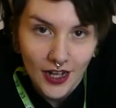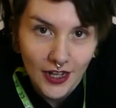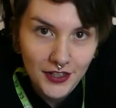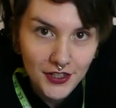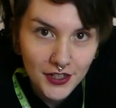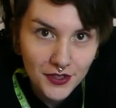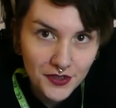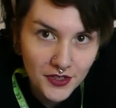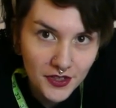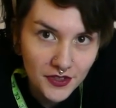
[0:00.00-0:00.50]
I
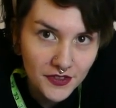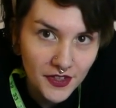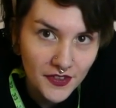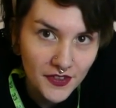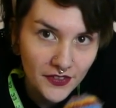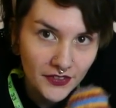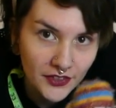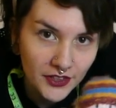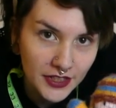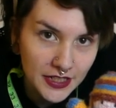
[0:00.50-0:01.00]
don't know if
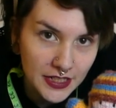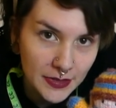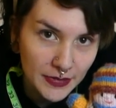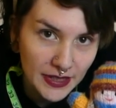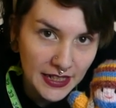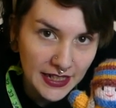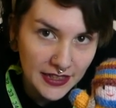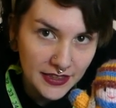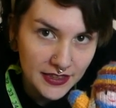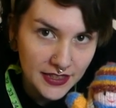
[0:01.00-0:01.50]
I've ever
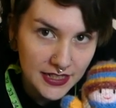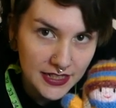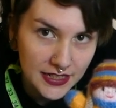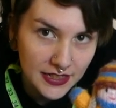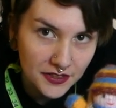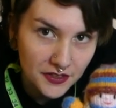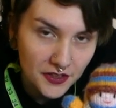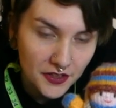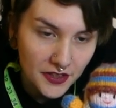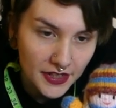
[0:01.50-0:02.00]
explained this
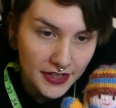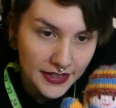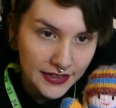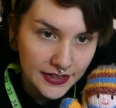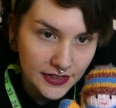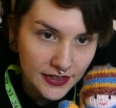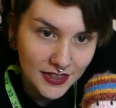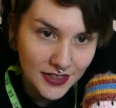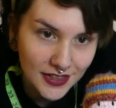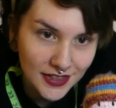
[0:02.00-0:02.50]
little thing.
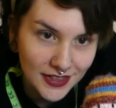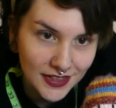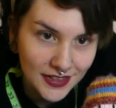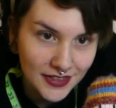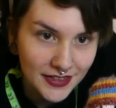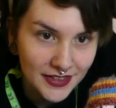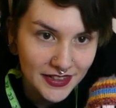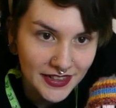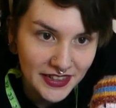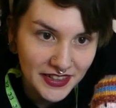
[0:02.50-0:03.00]
A
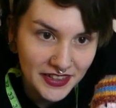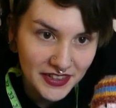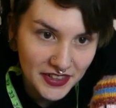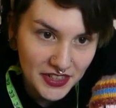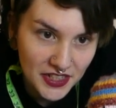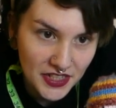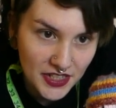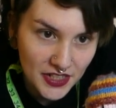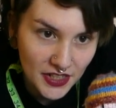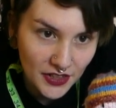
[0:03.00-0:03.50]
knitted
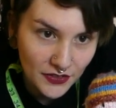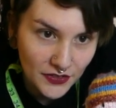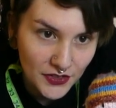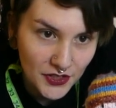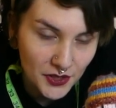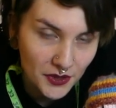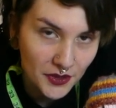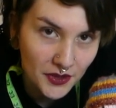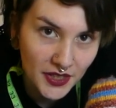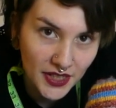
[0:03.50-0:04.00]
stuffed
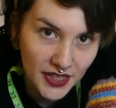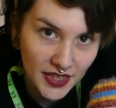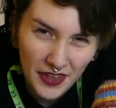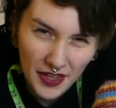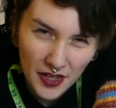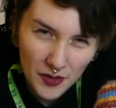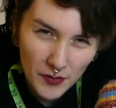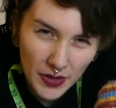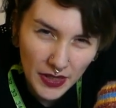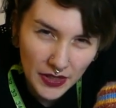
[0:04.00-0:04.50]
toy, I
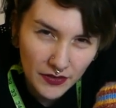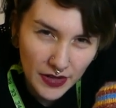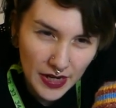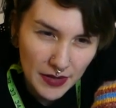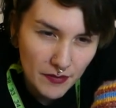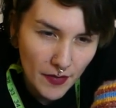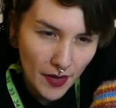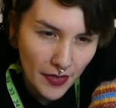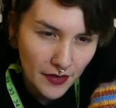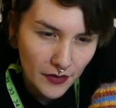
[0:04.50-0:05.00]
think my
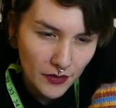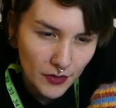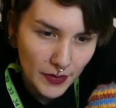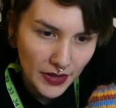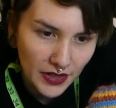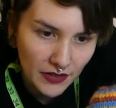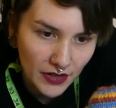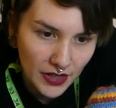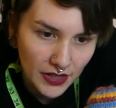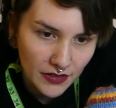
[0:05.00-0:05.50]
grandmother or my
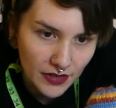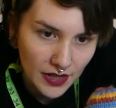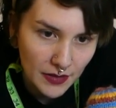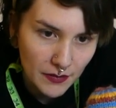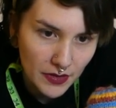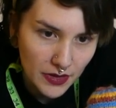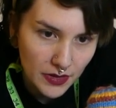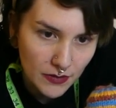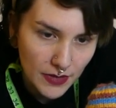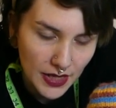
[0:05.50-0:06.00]

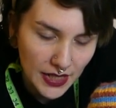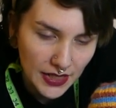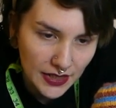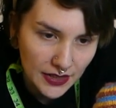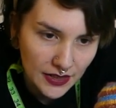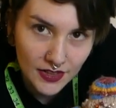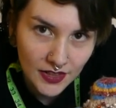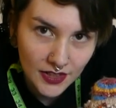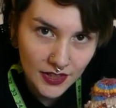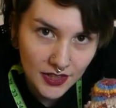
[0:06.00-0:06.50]
great-grandmother made.
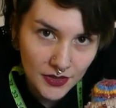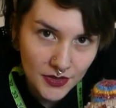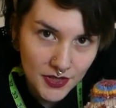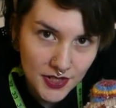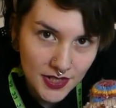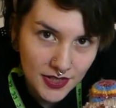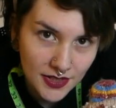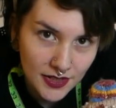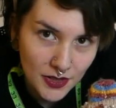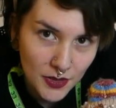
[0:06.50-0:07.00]
I use
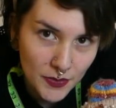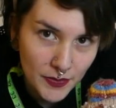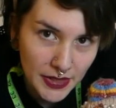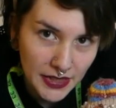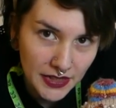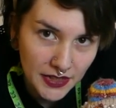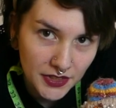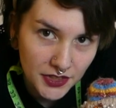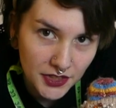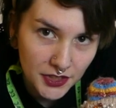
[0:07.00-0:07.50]
as a little
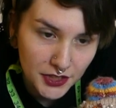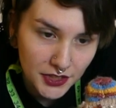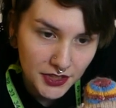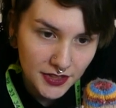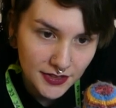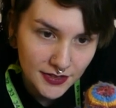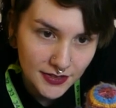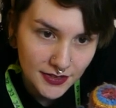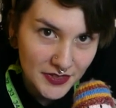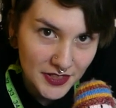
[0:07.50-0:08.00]

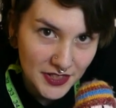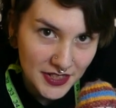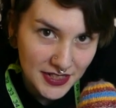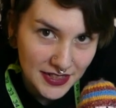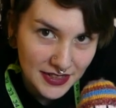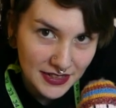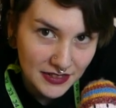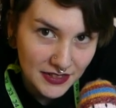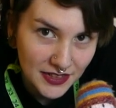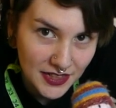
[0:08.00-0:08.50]
pincushion. She's a
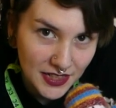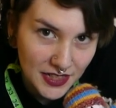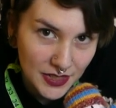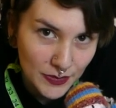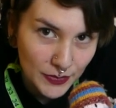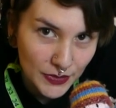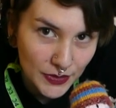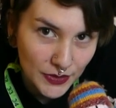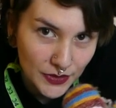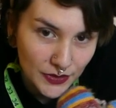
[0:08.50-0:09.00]
little
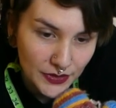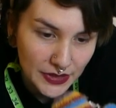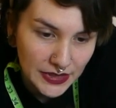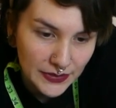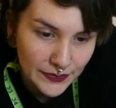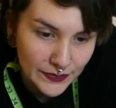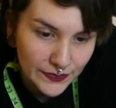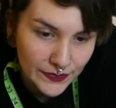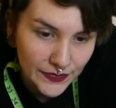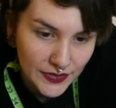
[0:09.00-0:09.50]
explorer.
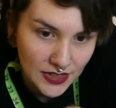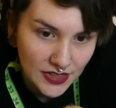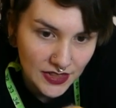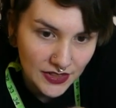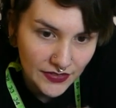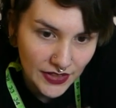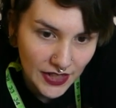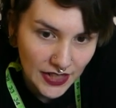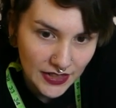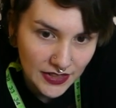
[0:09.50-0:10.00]
And
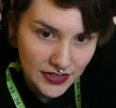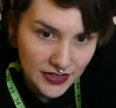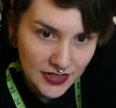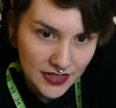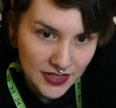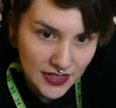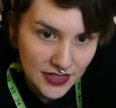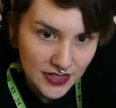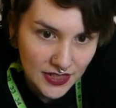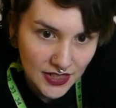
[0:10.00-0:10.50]
I've had her
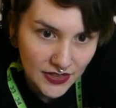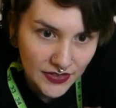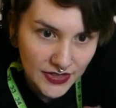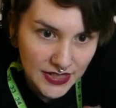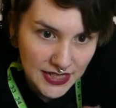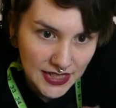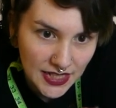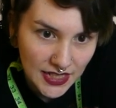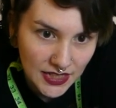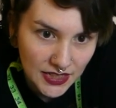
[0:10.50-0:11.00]
since I
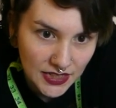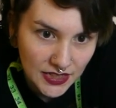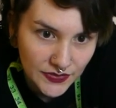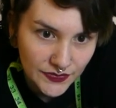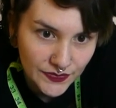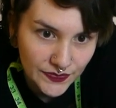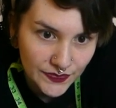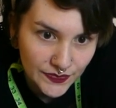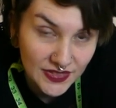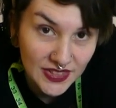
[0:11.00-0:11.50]
was like
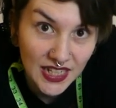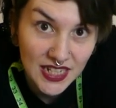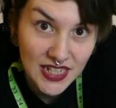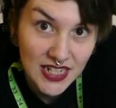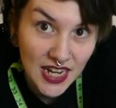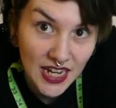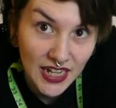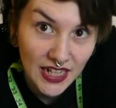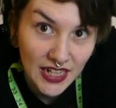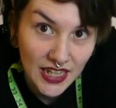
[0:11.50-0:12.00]
a
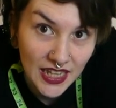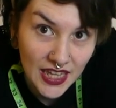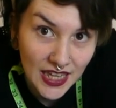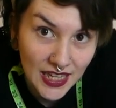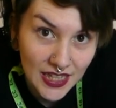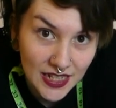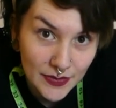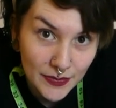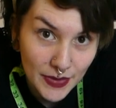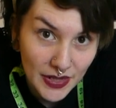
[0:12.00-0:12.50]
tiny
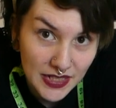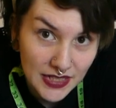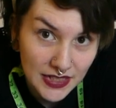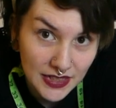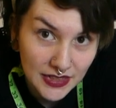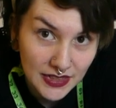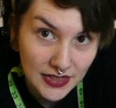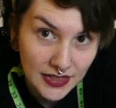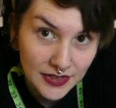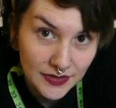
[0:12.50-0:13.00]
kid,
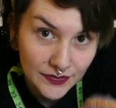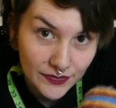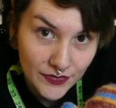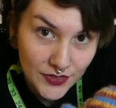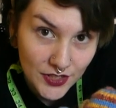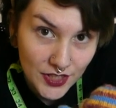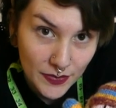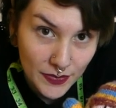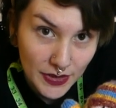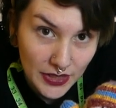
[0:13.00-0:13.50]
basically.
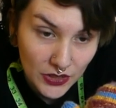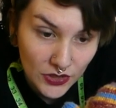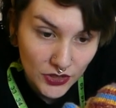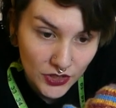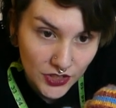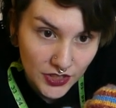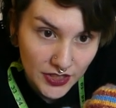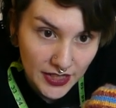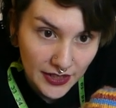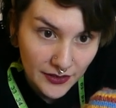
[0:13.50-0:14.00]
Just a
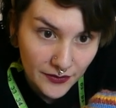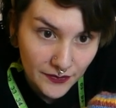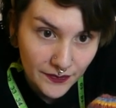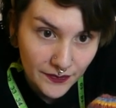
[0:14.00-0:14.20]
pincushion now.